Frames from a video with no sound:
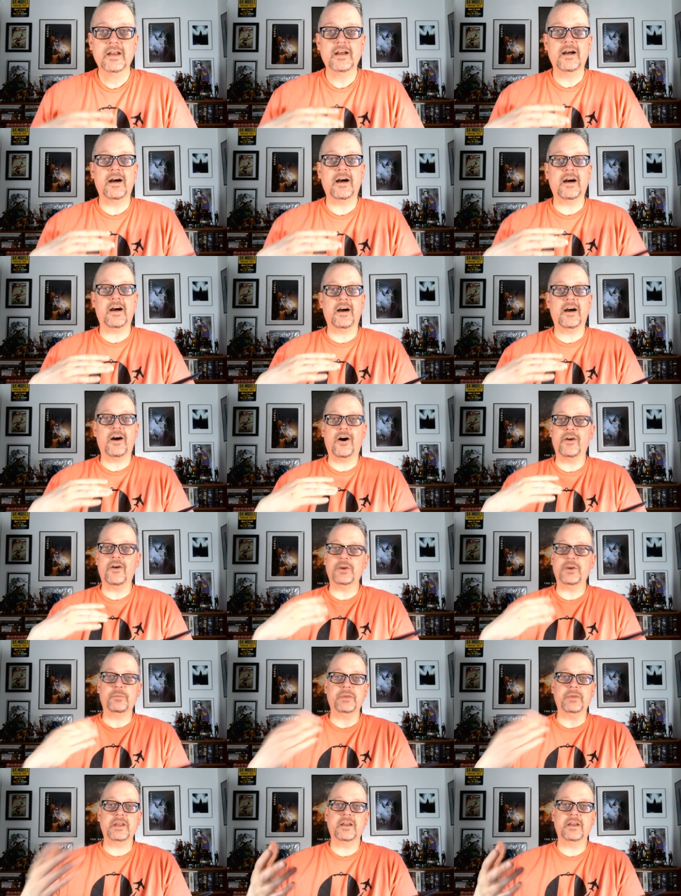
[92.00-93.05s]
uh, on their
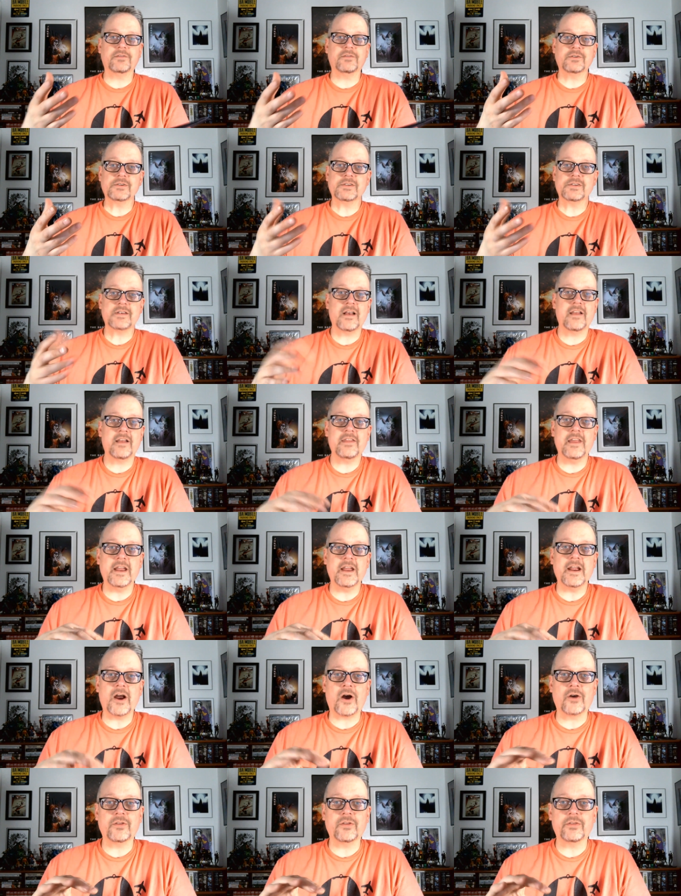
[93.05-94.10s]
B covers, they
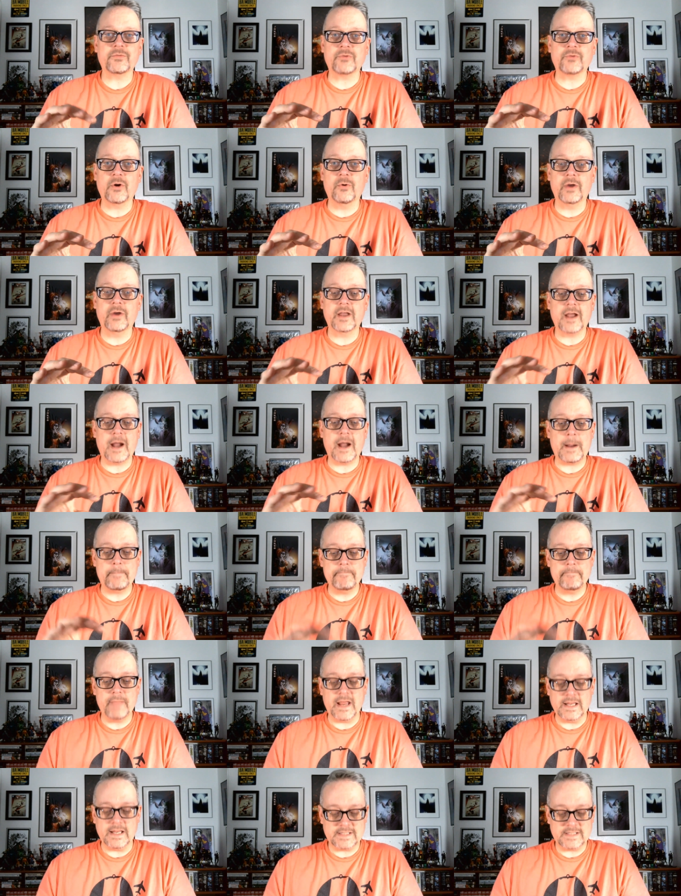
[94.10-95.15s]
are throwing
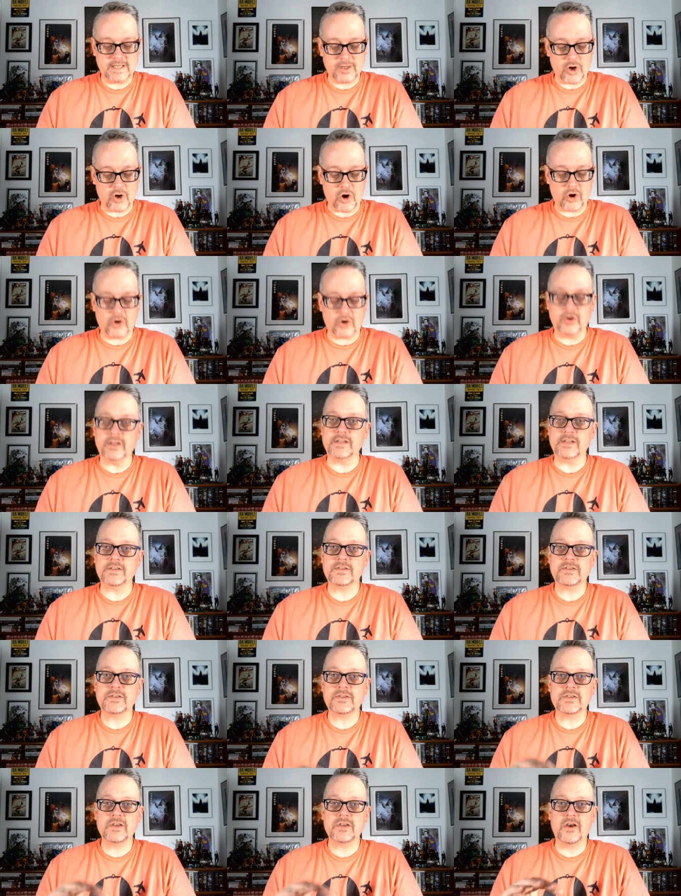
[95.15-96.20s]
amazing
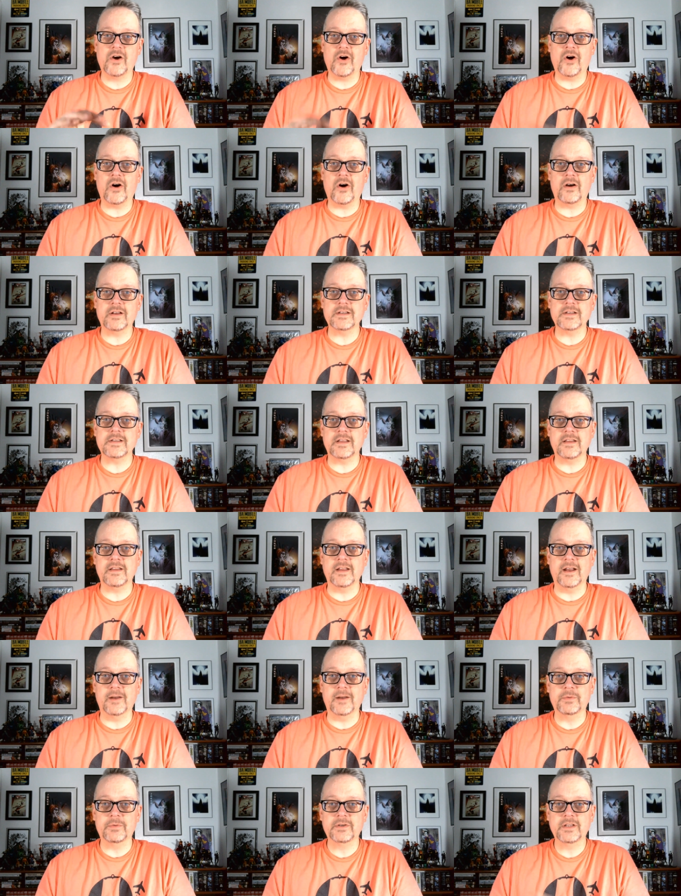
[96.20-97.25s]
artists onto
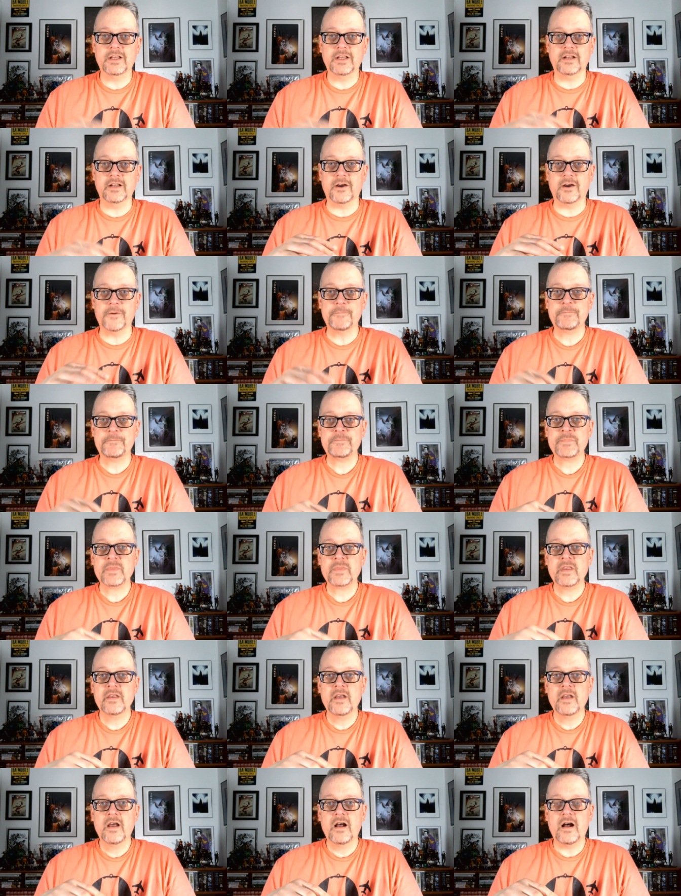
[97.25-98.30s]
them. You know,
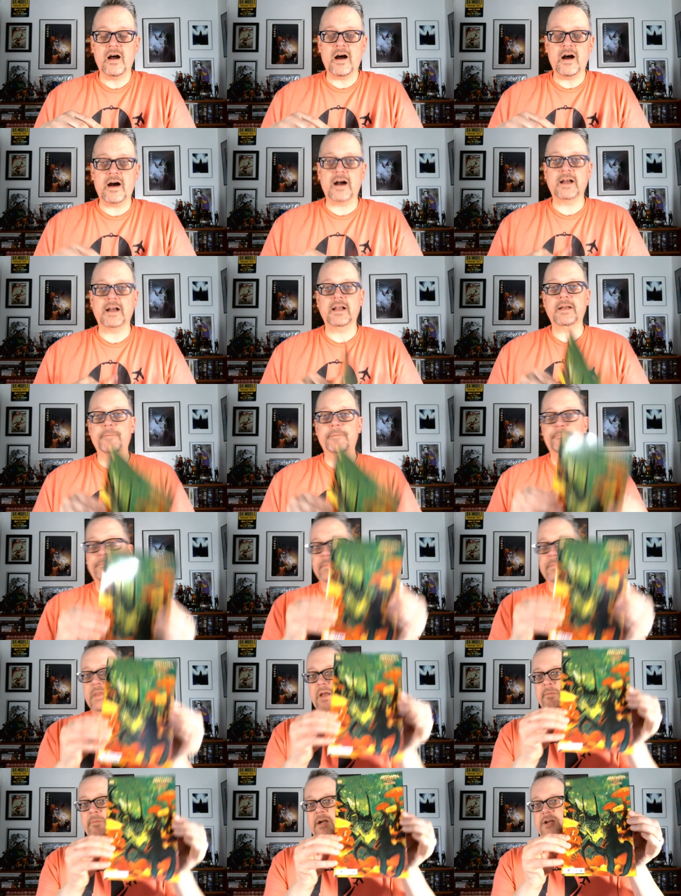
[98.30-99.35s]
uh,
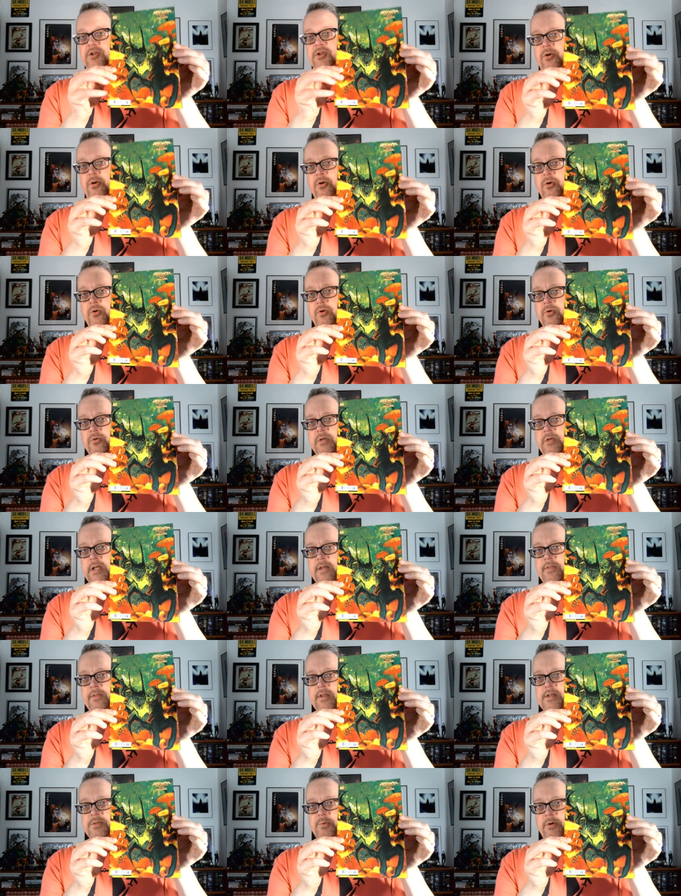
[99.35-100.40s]
I'm not sure who did
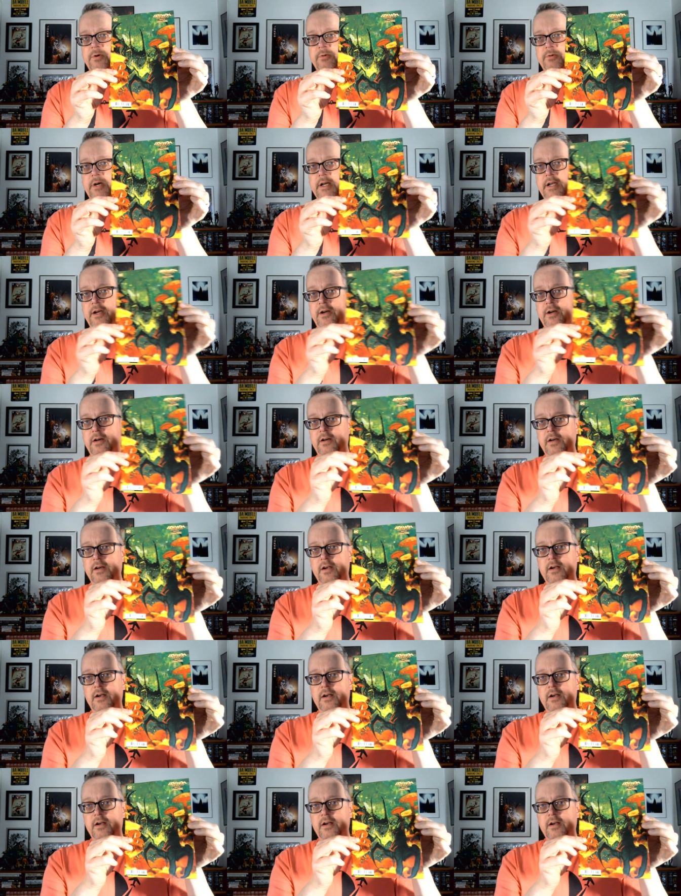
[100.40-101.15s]
this one right here,